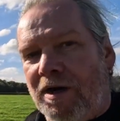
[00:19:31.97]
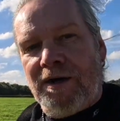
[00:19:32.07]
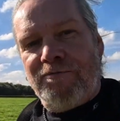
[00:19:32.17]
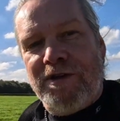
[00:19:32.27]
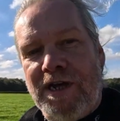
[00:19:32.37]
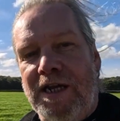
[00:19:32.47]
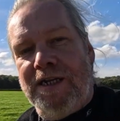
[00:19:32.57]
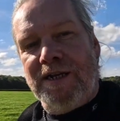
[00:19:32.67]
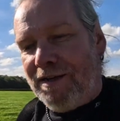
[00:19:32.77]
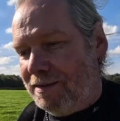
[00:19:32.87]
I really
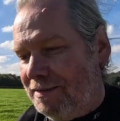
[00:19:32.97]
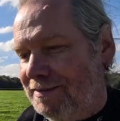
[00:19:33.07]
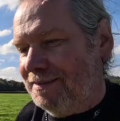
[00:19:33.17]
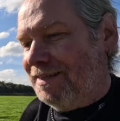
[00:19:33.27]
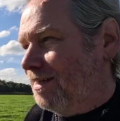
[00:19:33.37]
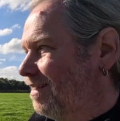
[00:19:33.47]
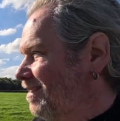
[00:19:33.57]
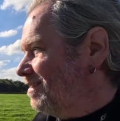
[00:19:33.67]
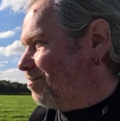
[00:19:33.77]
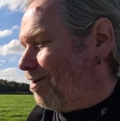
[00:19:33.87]

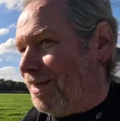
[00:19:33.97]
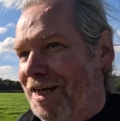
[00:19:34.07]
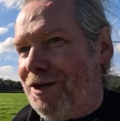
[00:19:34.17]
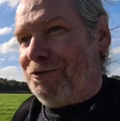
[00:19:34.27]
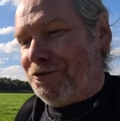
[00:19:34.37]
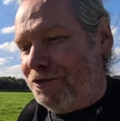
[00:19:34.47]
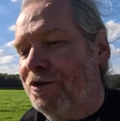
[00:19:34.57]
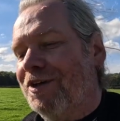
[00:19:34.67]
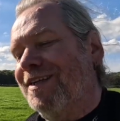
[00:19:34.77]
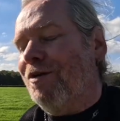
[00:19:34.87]
don't like cows.
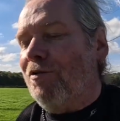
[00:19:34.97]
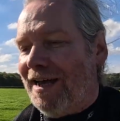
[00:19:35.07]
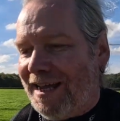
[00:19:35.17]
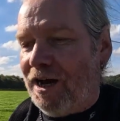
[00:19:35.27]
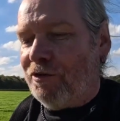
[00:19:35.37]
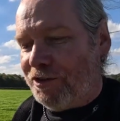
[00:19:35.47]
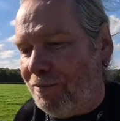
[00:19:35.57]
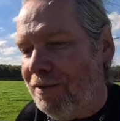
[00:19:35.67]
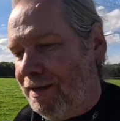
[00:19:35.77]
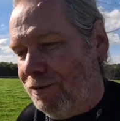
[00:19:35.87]
Not that I don't like cows, I
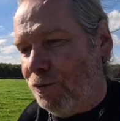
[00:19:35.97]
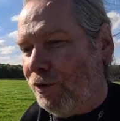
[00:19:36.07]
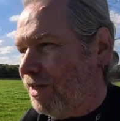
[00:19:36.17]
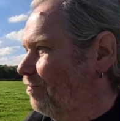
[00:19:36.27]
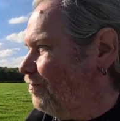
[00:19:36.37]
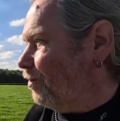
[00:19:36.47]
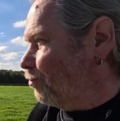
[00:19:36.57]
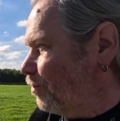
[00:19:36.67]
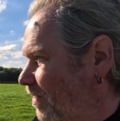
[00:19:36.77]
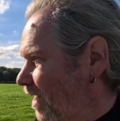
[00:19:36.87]
don't like walking in
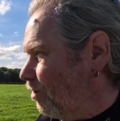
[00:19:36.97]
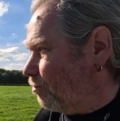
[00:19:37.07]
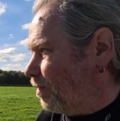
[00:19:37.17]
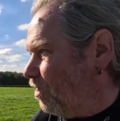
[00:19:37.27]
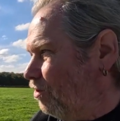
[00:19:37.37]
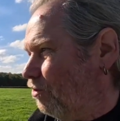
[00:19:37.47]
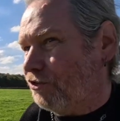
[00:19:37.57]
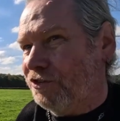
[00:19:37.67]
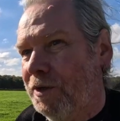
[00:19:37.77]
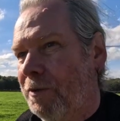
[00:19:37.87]
fields with cows,
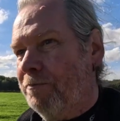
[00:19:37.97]
because